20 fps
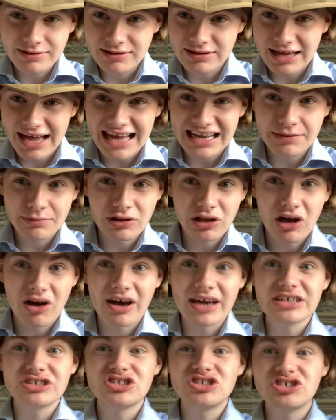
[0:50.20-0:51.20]
animal
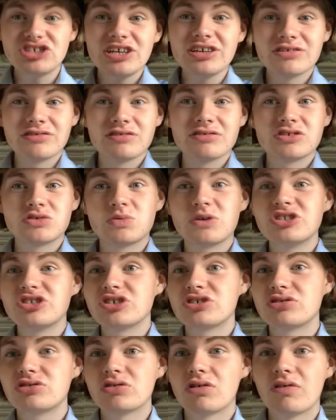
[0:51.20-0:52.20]
hide shields, which
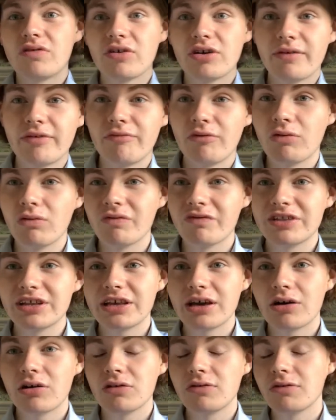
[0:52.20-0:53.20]
are not
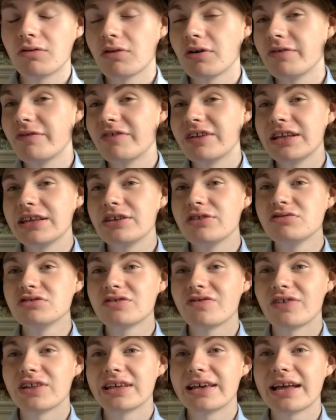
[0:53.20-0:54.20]
overly
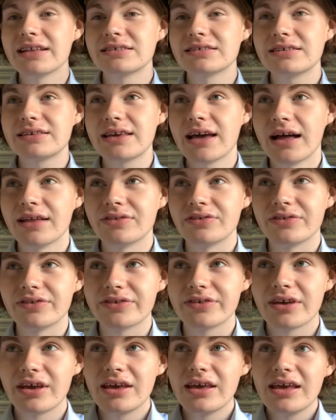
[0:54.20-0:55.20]
useful against
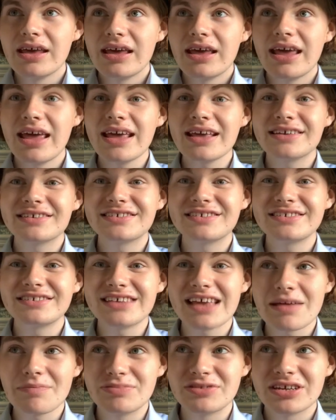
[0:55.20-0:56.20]
guns,
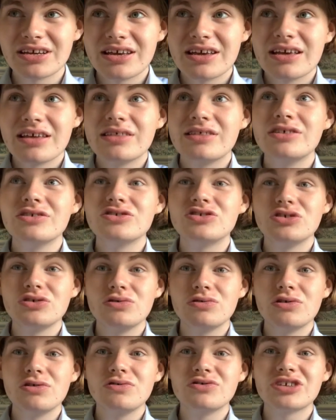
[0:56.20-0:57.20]
except the
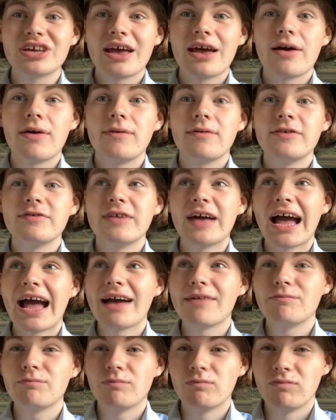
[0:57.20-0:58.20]
Zulus
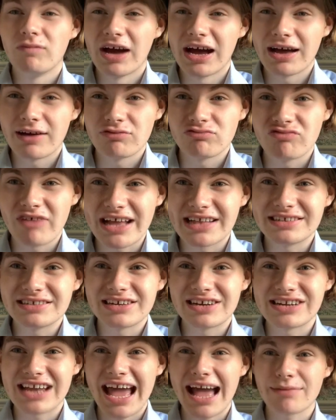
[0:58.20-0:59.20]

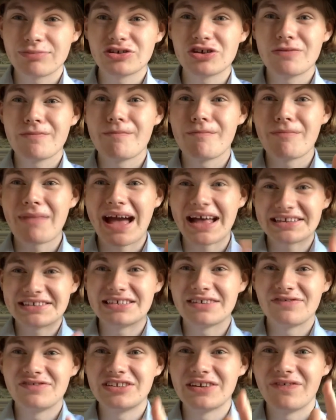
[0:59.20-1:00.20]
render an absolutely
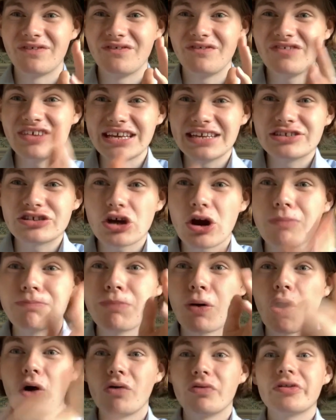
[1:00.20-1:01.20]
massive defeat
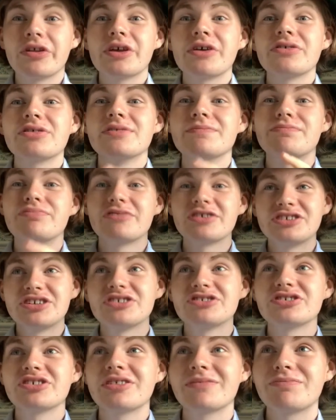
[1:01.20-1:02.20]
upon the
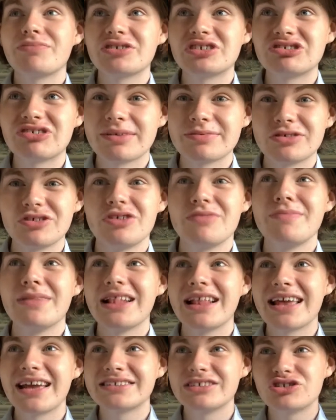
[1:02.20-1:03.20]
British. The British are absolutely
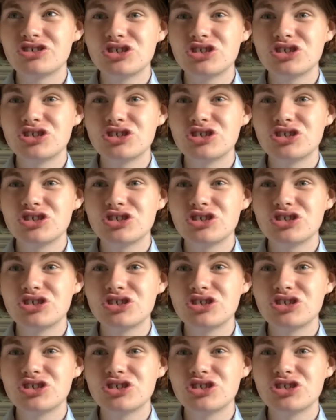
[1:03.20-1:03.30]
humiliated.